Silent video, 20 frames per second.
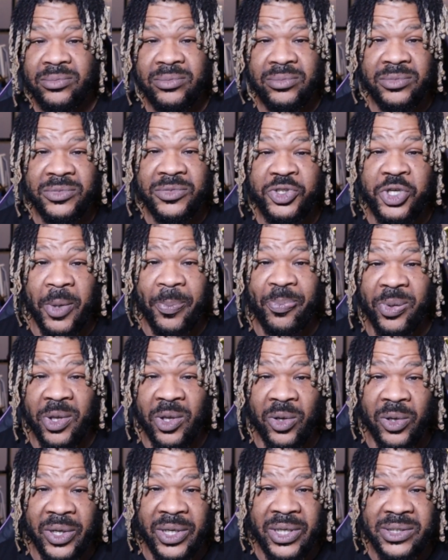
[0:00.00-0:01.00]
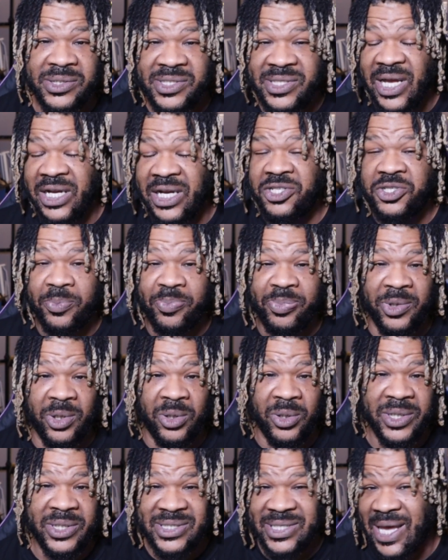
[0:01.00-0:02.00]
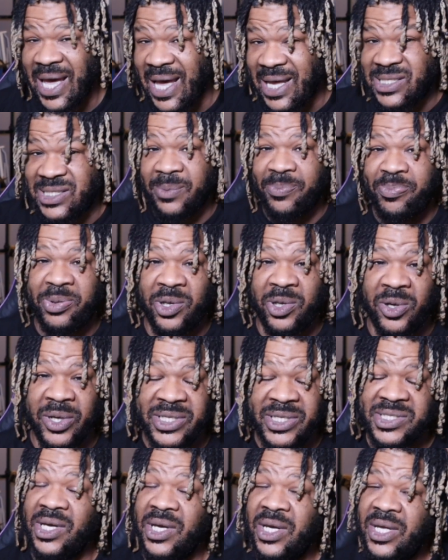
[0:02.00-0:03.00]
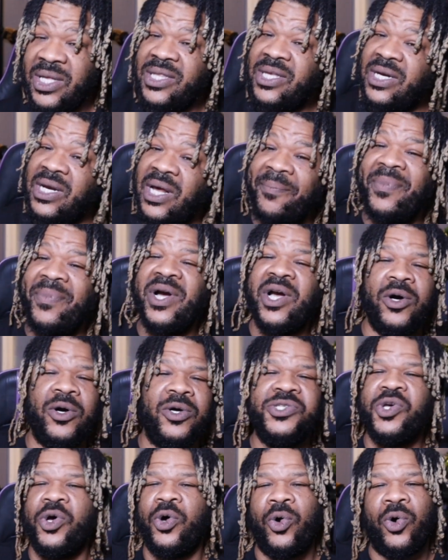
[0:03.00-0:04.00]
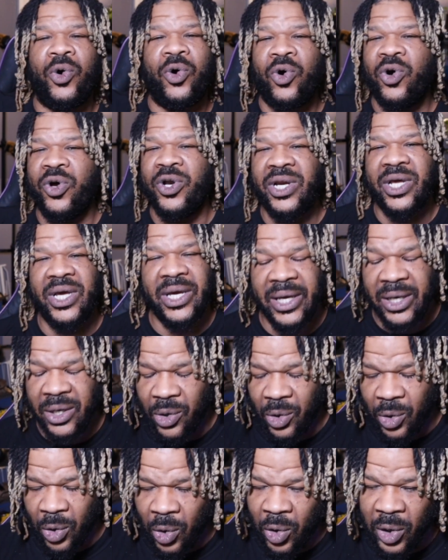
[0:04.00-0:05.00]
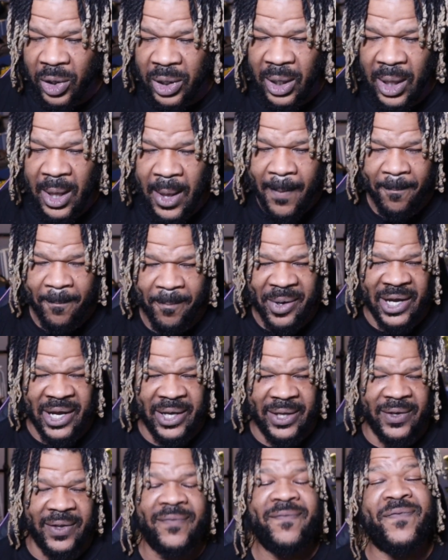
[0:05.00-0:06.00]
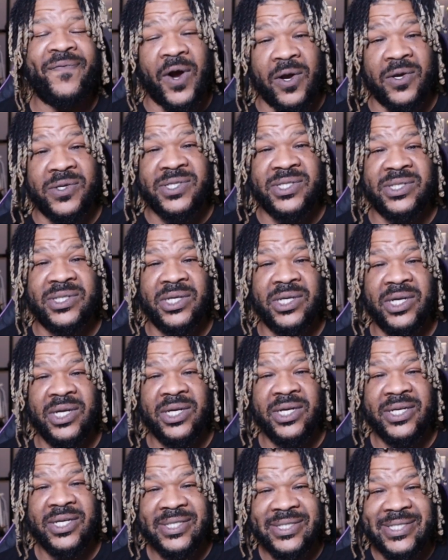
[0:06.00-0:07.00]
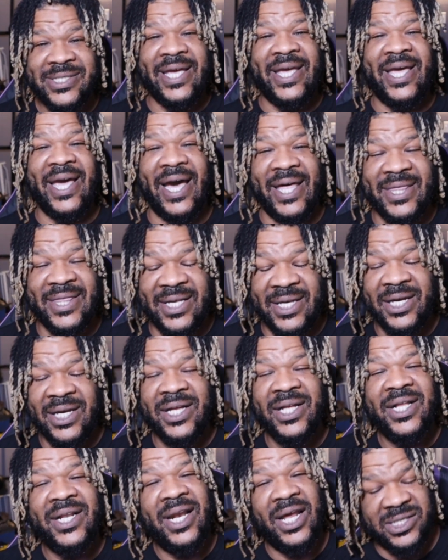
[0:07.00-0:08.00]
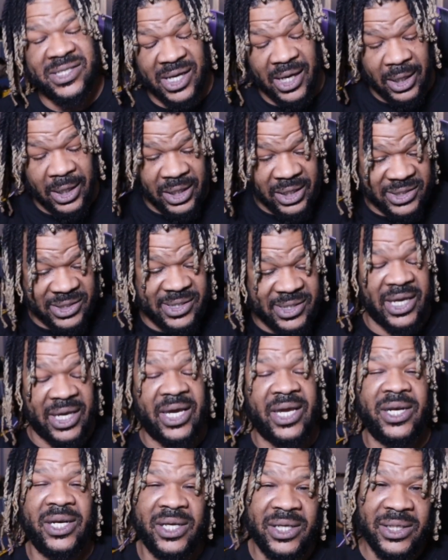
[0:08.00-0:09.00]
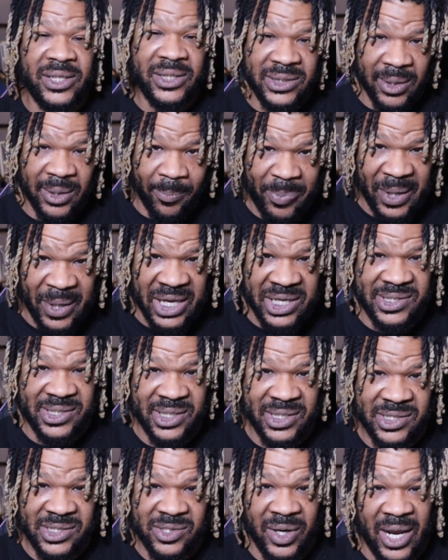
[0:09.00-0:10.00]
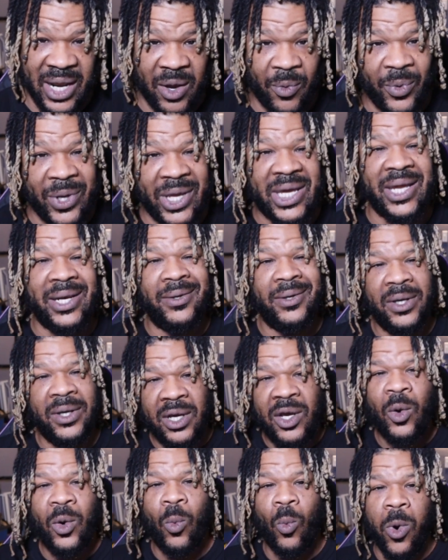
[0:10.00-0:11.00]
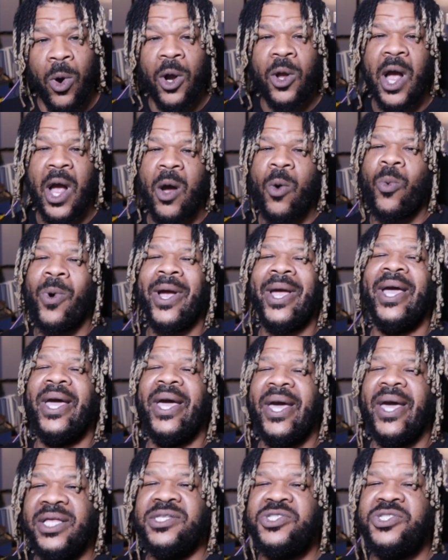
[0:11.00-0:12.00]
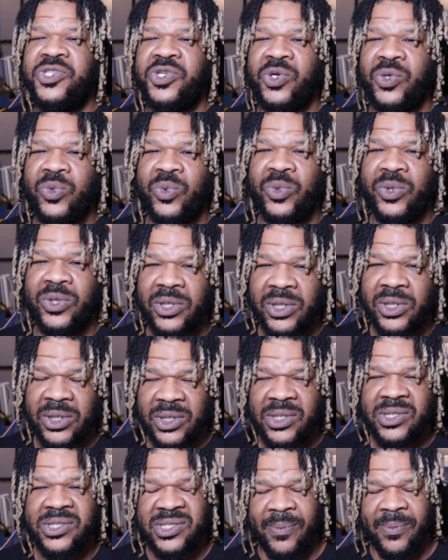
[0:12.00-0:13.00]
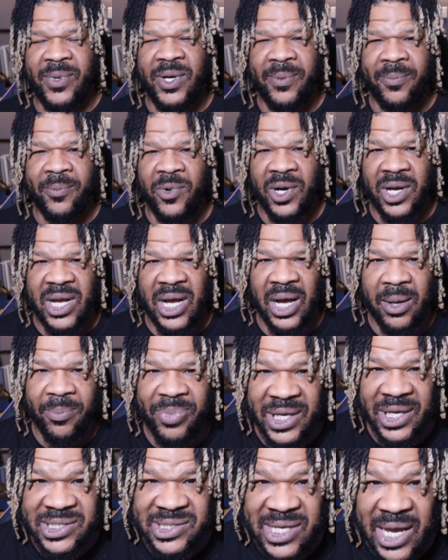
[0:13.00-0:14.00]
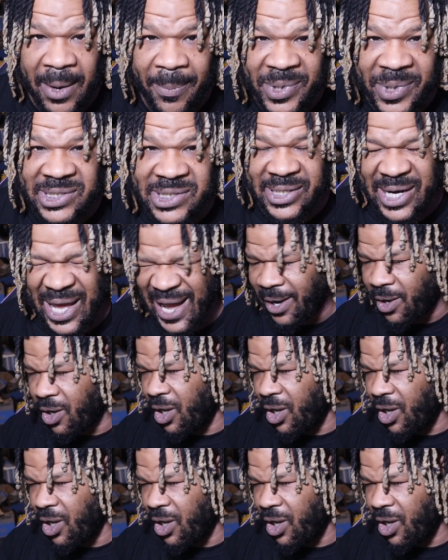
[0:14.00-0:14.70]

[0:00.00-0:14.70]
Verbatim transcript: triploids, tetraploids, hexaploids. The number goes on and on. But first, together, let's understand the basics so that we can work our way into some of the more complex topics. Now,